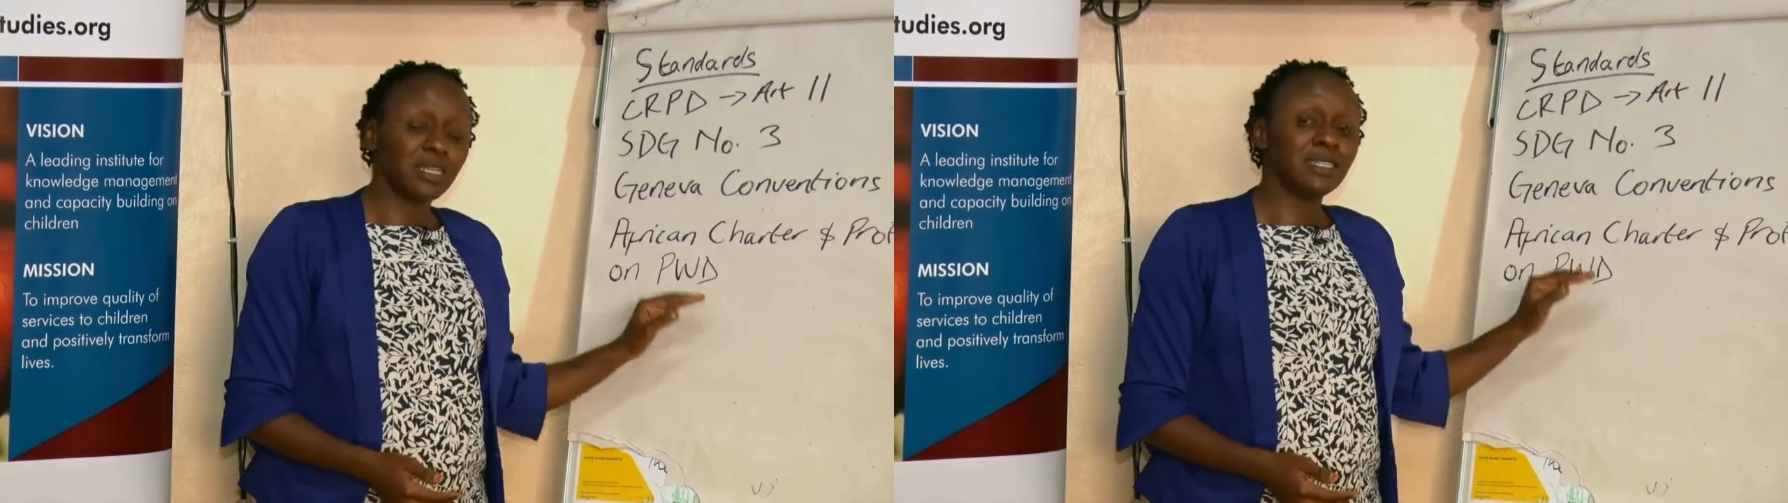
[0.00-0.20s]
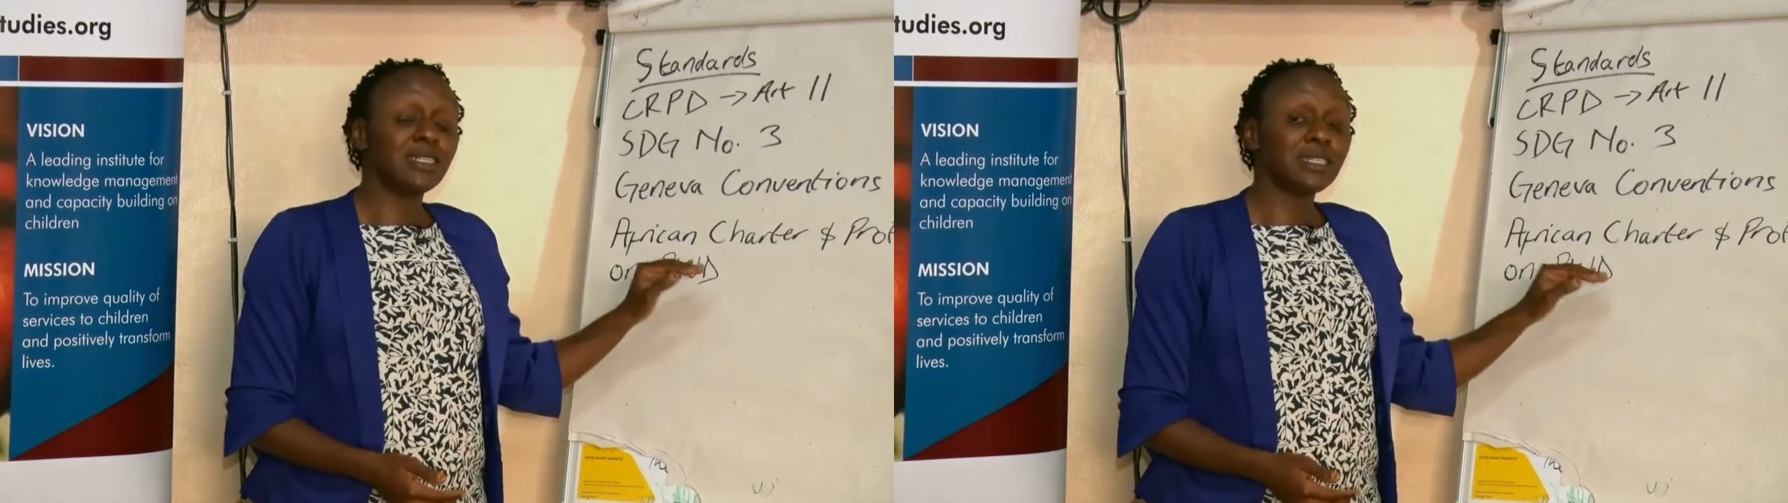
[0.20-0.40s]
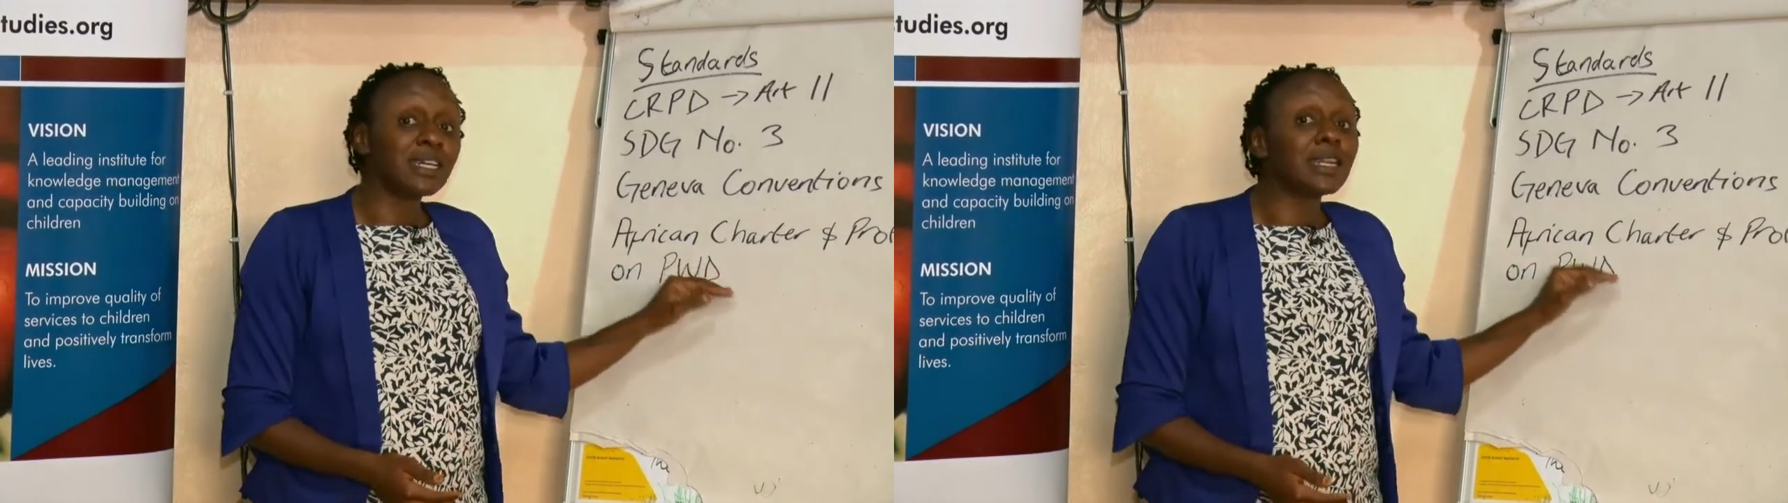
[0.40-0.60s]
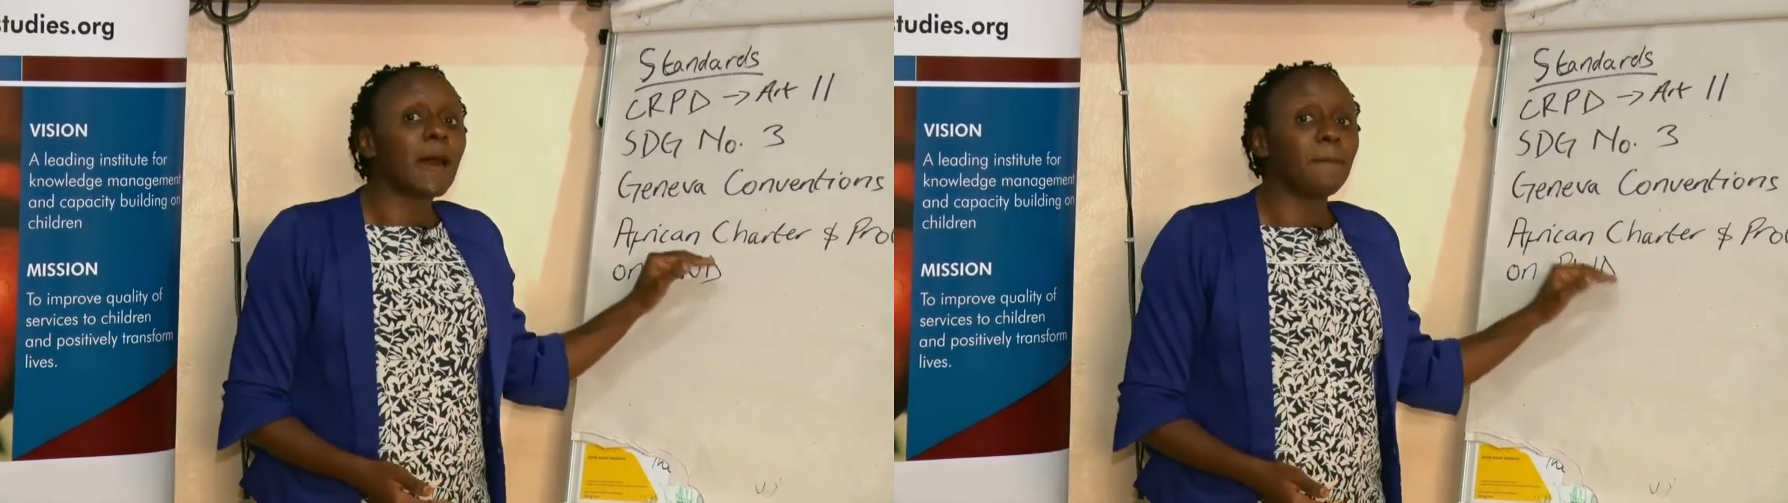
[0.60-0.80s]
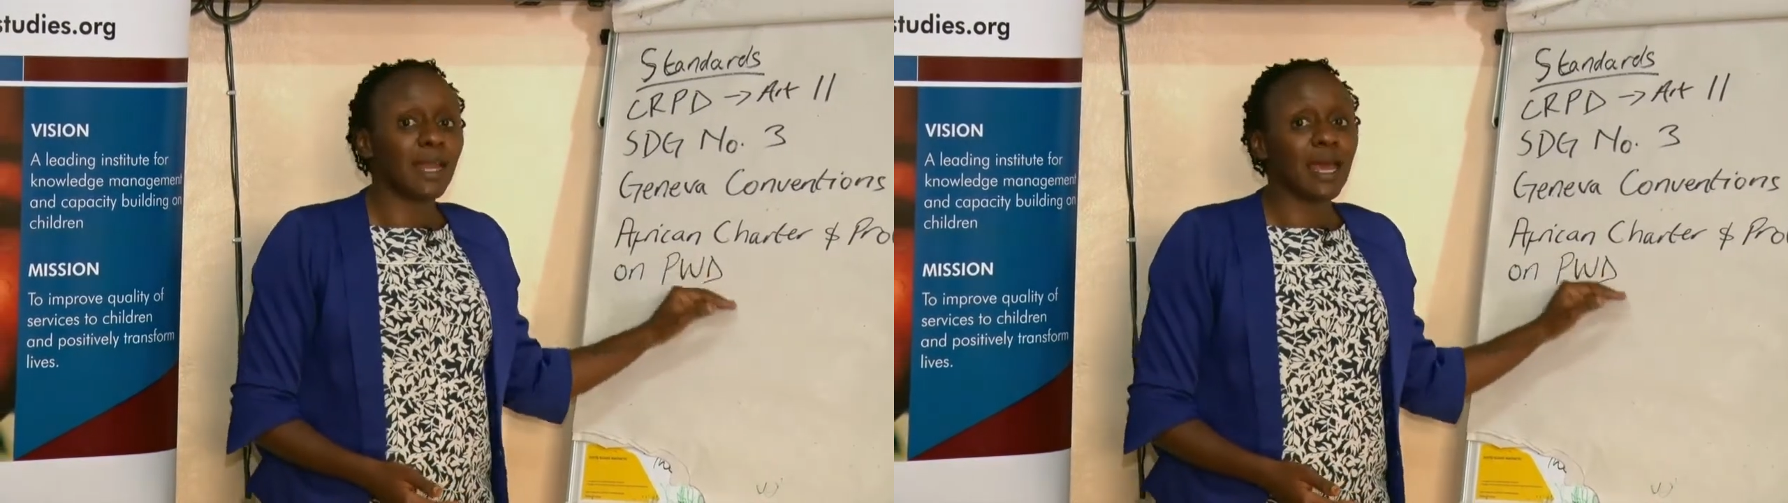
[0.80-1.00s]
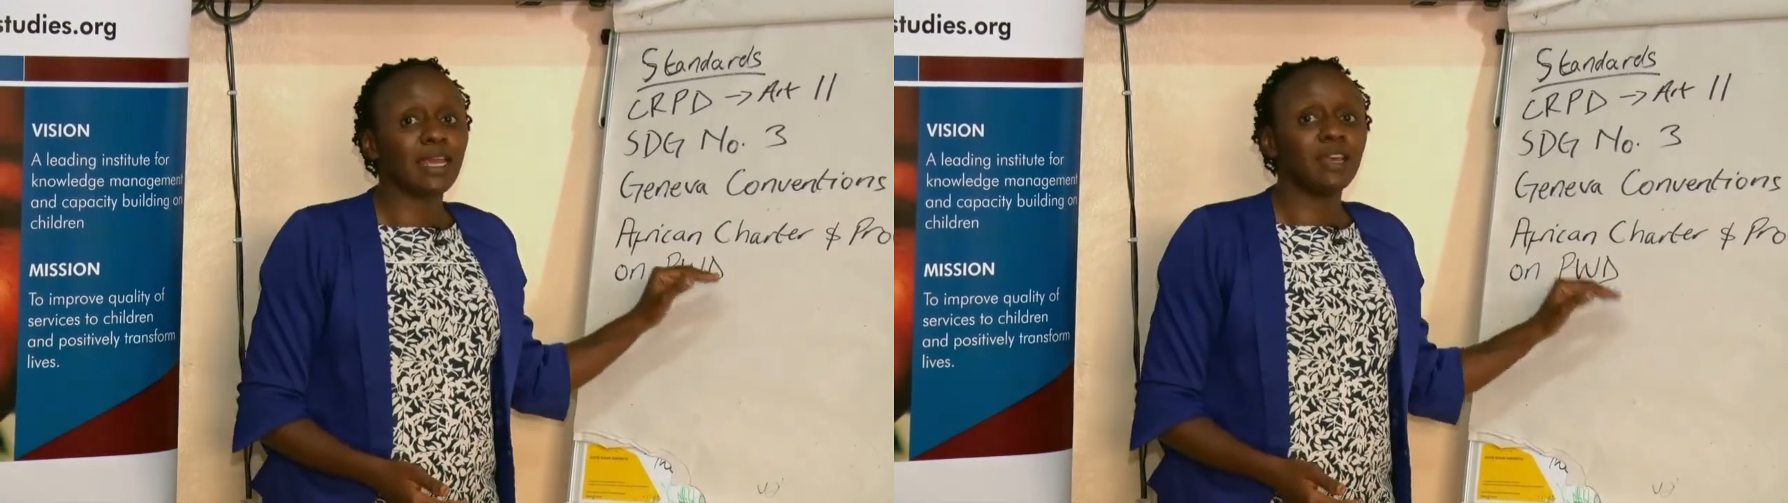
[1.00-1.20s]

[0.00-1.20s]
still apply